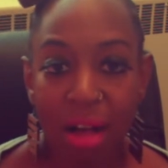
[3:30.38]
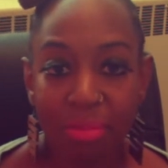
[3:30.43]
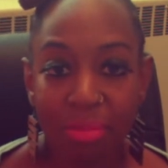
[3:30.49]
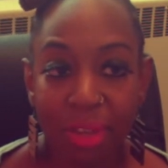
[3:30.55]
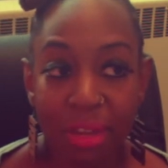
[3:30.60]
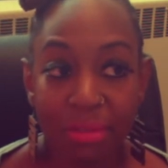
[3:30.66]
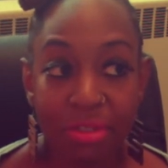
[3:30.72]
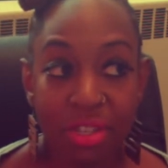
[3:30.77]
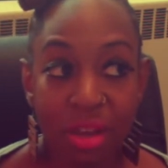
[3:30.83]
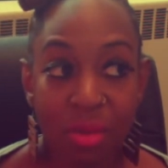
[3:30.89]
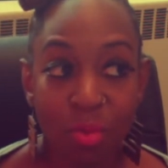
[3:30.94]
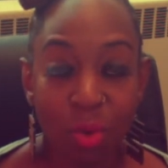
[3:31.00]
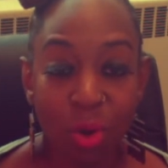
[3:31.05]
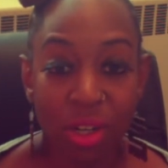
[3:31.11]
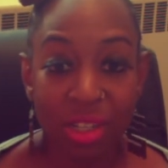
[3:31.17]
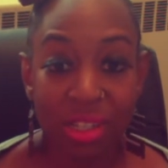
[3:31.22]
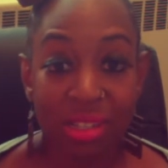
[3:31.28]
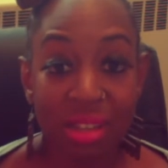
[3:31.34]
If
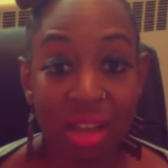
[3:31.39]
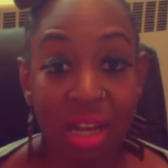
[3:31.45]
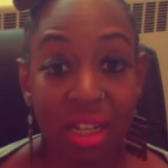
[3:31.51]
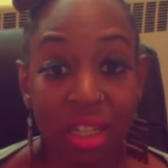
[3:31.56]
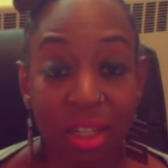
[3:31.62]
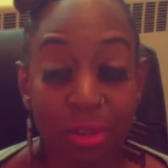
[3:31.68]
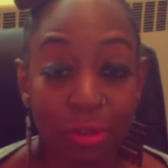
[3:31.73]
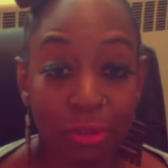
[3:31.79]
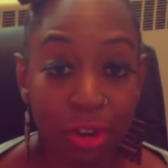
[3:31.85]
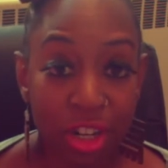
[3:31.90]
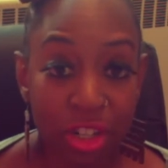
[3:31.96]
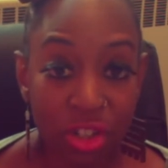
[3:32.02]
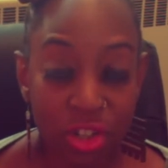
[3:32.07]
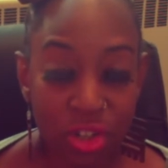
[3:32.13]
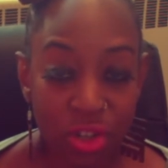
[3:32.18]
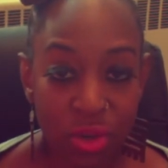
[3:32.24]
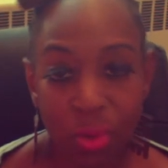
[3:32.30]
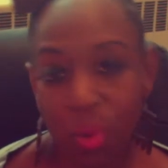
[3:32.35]
someone is not a good friend
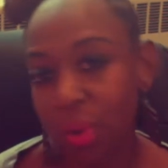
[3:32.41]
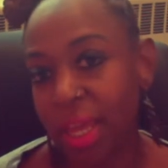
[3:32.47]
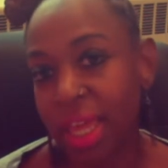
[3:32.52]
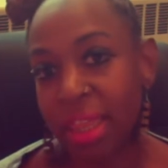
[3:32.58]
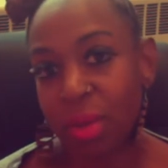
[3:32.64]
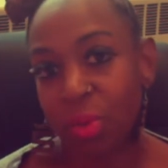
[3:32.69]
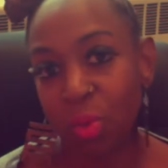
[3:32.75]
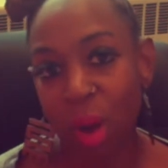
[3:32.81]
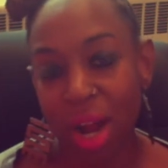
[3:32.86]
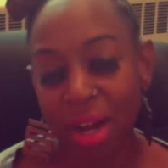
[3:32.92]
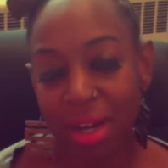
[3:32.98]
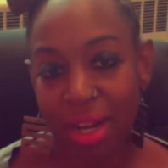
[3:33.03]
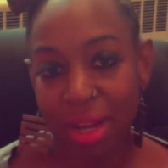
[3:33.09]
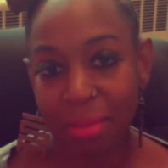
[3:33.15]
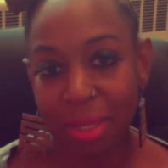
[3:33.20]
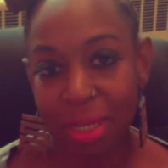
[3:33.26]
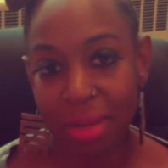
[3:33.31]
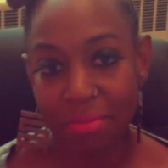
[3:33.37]
to you, okay, then why did I
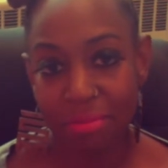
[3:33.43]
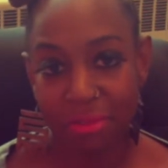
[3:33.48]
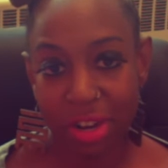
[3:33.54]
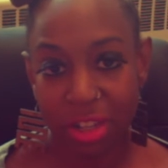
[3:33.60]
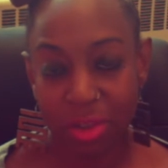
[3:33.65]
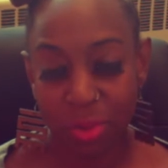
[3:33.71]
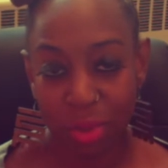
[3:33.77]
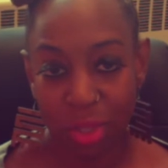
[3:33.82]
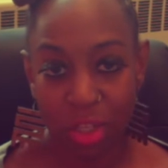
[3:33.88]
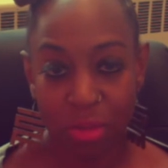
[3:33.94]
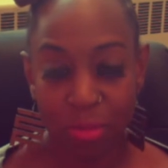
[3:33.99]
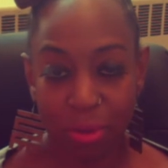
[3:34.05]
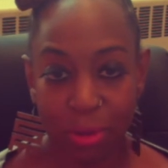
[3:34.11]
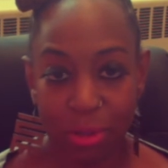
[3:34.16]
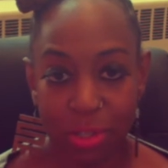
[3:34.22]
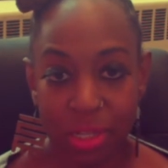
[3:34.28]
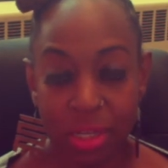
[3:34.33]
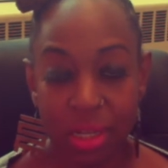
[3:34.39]
become friends with this
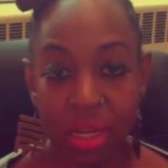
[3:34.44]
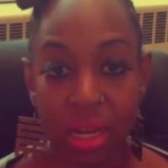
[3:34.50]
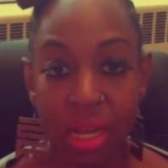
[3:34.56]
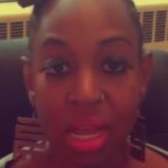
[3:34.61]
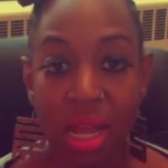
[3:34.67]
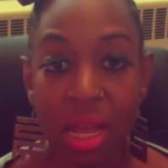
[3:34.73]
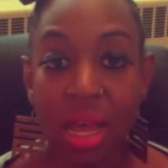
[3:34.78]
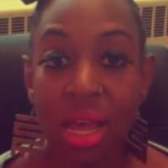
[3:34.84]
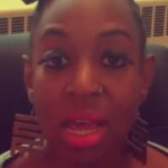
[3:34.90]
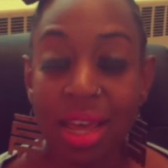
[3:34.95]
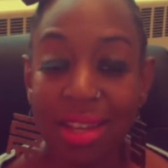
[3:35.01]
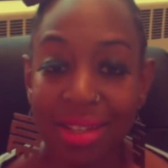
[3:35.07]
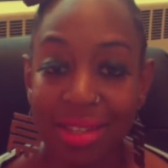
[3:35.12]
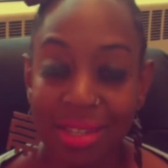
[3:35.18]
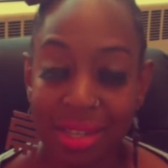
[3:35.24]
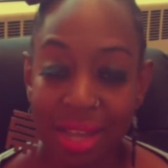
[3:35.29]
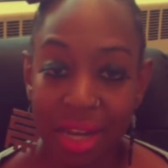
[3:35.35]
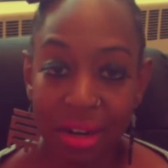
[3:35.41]
person?
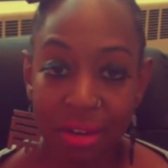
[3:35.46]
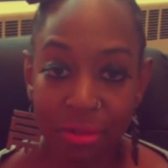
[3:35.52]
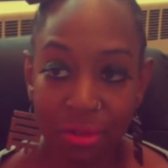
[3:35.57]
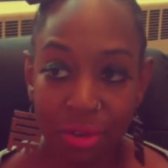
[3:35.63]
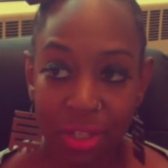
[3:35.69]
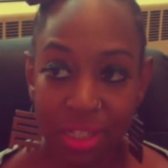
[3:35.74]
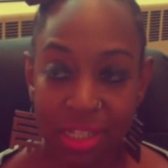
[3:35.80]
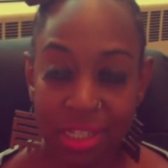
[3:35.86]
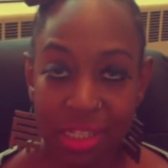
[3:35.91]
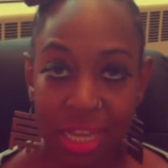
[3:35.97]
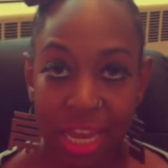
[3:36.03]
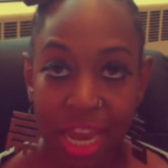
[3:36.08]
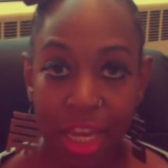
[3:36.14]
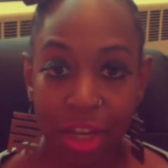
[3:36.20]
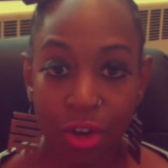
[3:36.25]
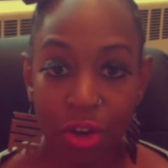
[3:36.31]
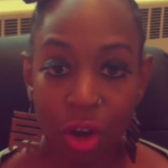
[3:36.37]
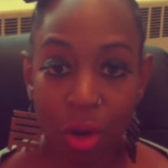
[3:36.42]
Instead of really
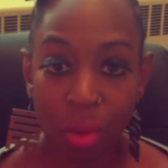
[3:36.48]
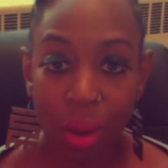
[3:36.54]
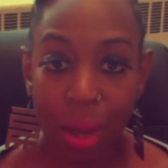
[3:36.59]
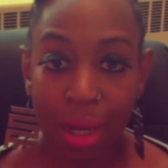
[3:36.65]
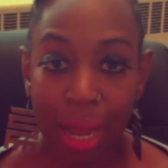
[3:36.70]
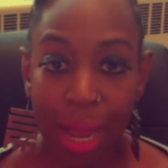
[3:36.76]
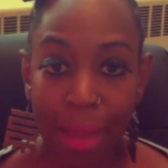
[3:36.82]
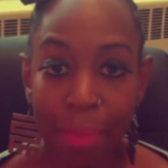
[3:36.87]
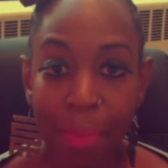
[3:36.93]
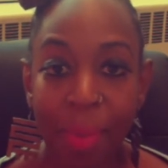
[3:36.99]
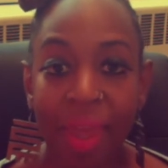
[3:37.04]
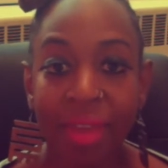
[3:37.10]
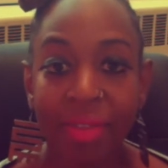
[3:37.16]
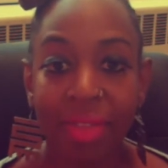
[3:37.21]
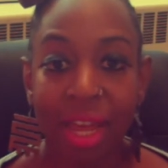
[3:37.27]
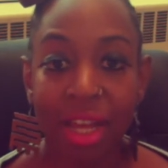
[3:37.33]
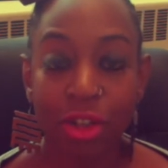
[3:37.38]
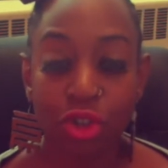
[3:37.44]
saying, you know what, I
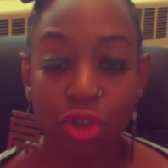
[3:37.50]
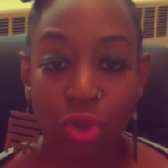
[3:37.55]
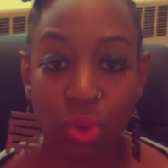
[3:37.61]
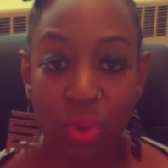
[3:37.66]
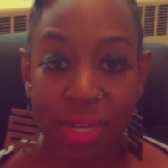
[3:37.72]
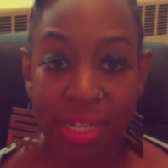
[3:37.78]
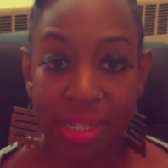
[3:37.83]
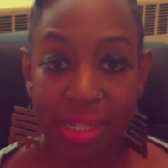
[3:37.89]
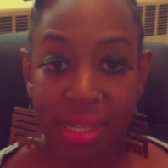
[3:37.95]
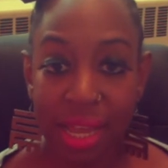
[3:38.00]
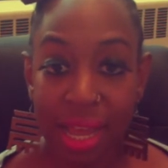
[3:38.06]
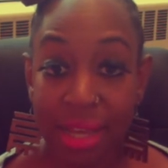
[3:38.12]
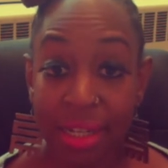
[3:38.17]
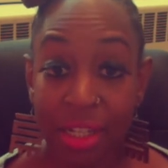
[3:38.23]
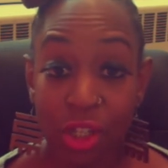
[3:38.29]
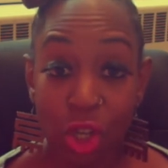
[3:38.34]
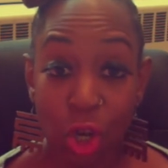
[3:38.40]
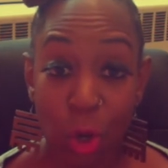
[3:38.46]
made that choice and
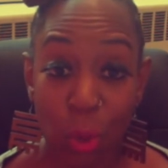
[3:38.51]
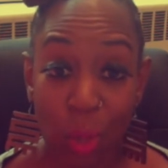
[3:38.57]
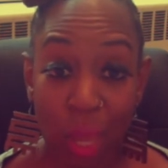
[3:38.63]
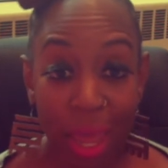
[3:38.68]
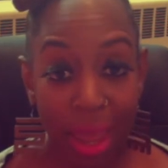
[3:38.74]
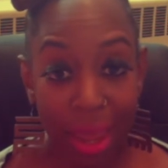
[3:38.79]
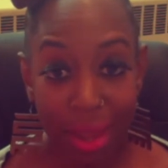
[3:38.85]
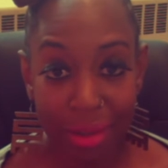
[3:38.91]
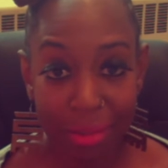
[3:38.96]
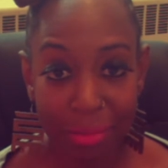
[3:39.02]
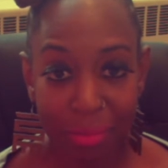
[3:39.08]
it's okay.